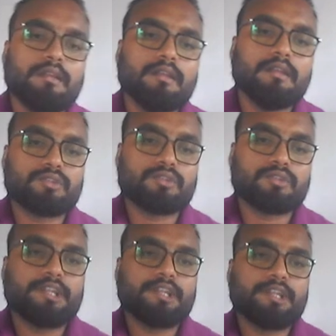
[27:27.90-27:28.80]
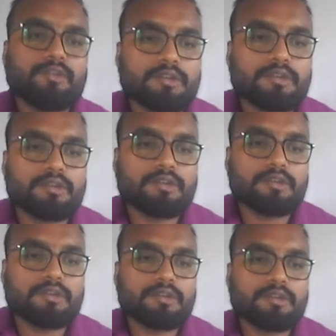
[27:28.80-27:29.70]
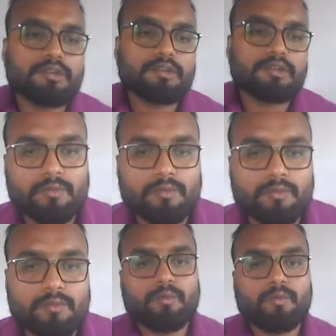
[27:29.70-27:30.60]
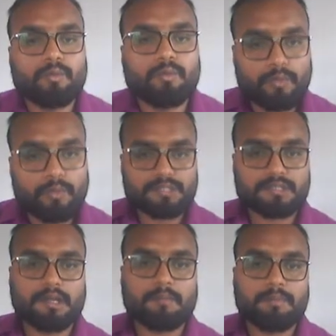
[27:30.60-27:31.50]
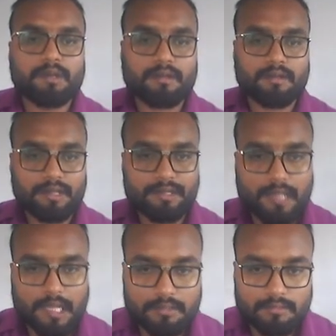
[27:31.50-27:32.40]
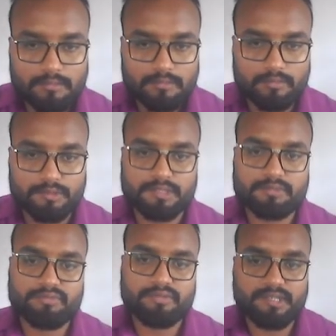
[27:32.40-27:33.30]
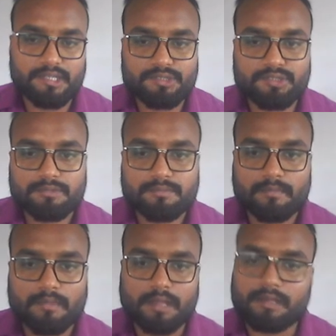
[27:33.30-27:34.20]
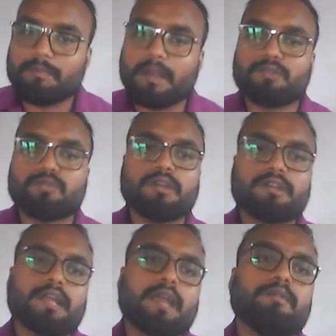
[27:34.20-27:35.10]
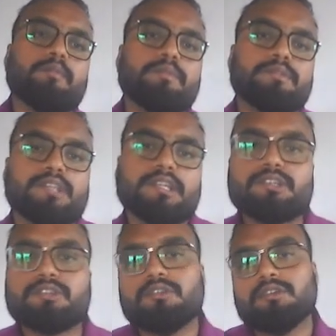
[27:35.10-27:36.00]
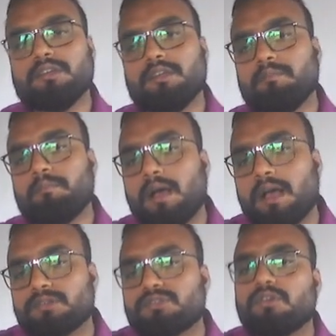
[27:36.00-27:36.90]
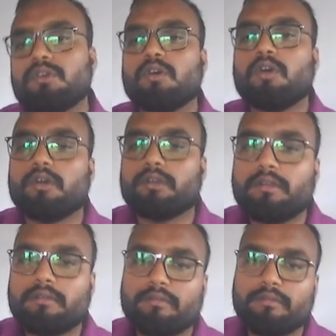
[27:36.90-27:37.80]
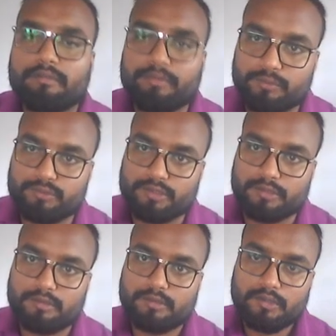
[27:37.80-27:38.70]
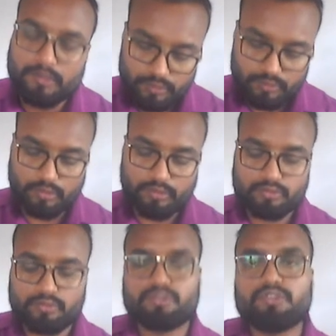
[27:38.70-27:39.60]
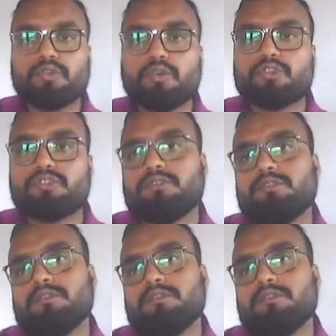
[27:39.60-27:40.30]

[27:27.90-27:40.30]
So it denotes the action which is completely done, which is finished at a particular time in present, in past, or in future. So to denote,